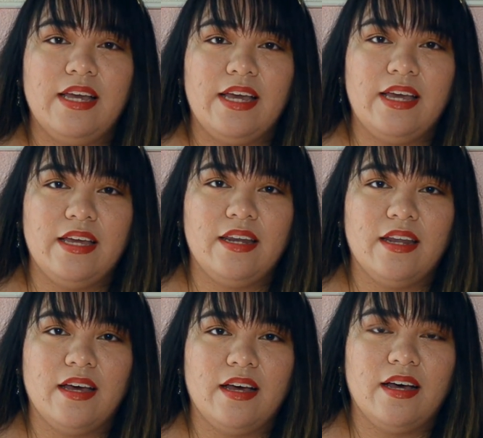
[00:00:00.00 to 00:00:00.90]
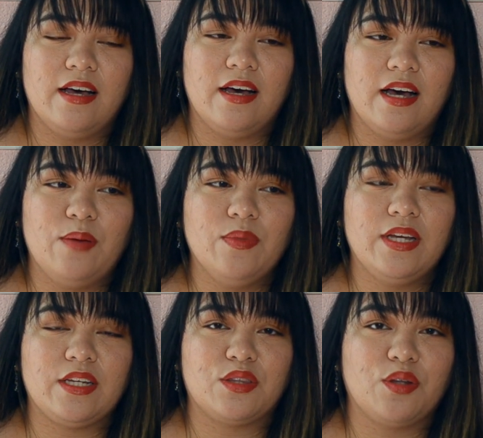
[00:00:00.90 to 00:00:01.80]
And I'm
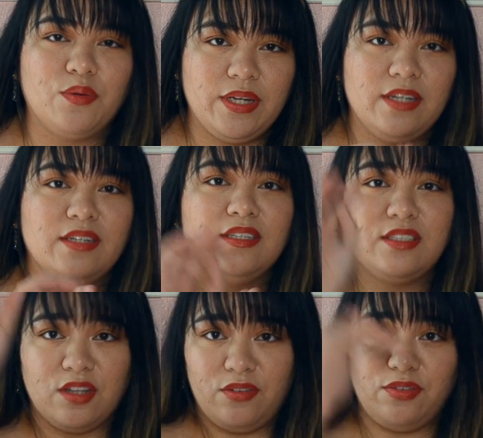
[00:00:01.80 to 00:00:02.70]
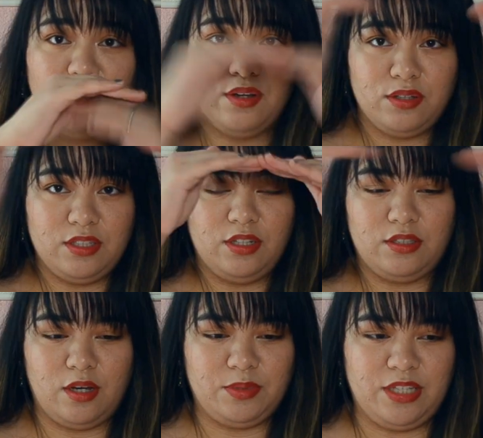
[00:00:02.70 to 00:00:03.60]
like throwing stuff to the
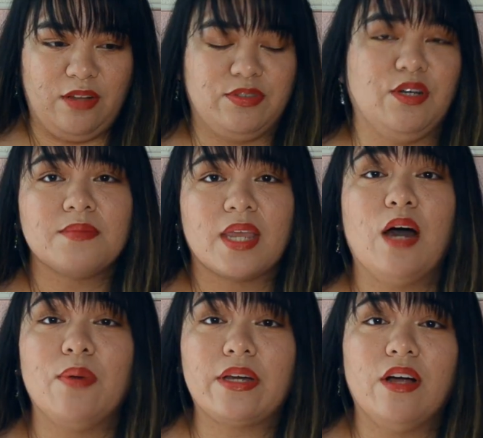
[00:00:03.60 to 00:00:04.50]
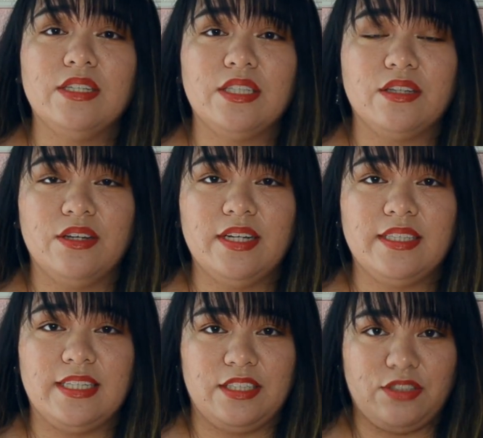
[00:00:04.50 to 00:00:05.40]
top shelf. So how my closet looks
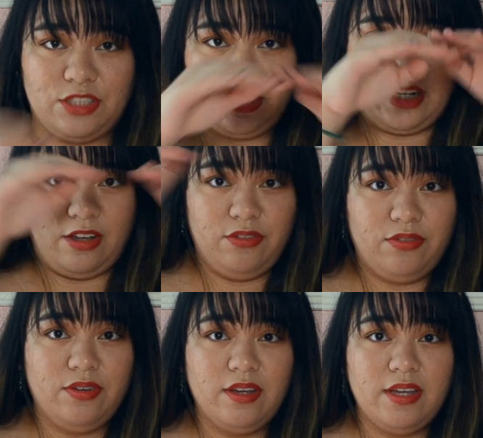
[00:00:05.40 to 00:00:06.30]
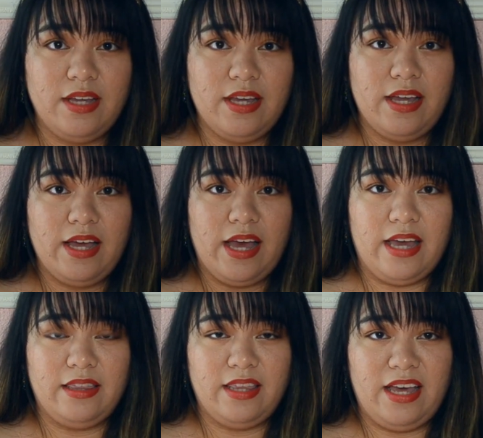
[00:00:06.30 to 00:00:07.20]
is there's a shelf,
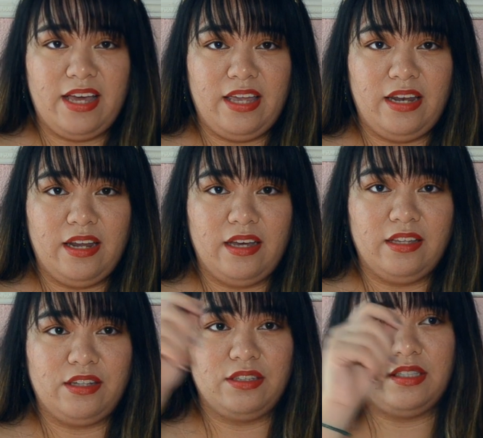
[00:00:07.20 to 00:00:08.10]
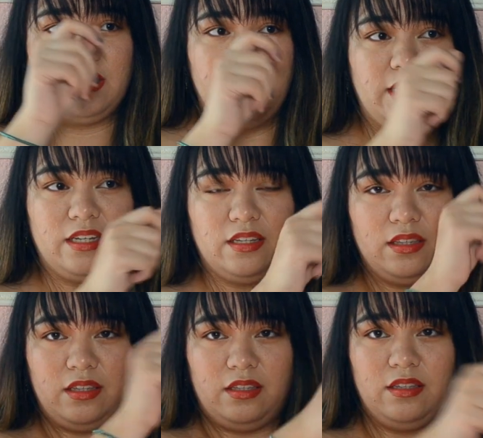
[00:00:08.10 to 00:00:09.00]
and then there's like
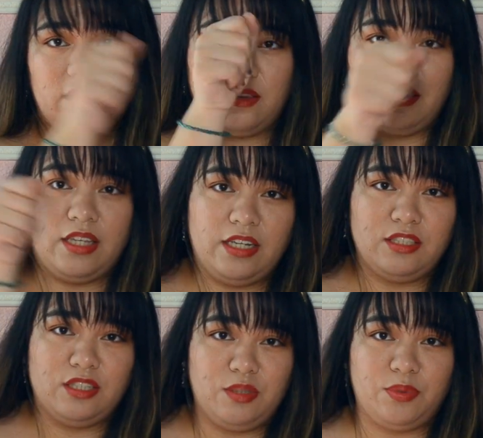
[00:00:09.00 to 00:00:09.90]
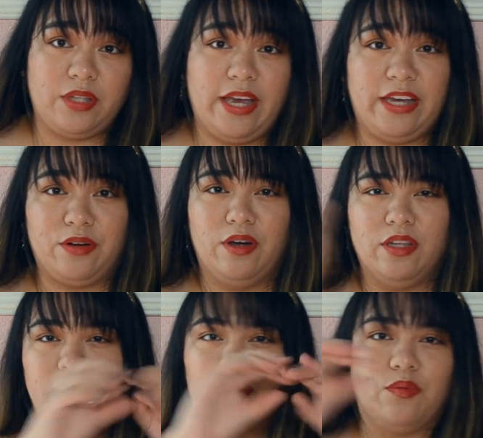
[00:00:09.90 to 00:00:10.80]
the things that you put the hanger on,
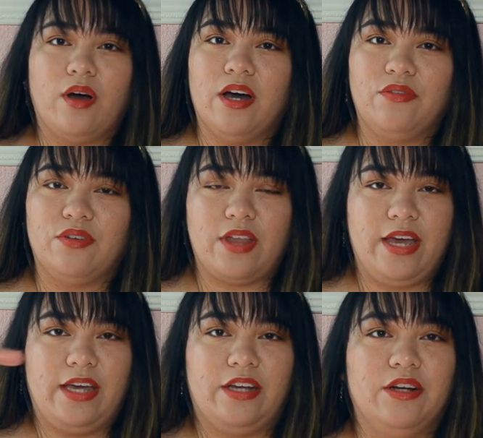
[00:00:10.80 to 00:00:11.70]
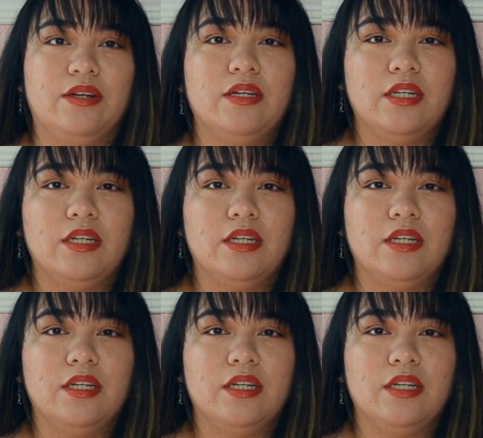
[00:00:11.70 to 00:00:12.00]
like the rod for the hanger.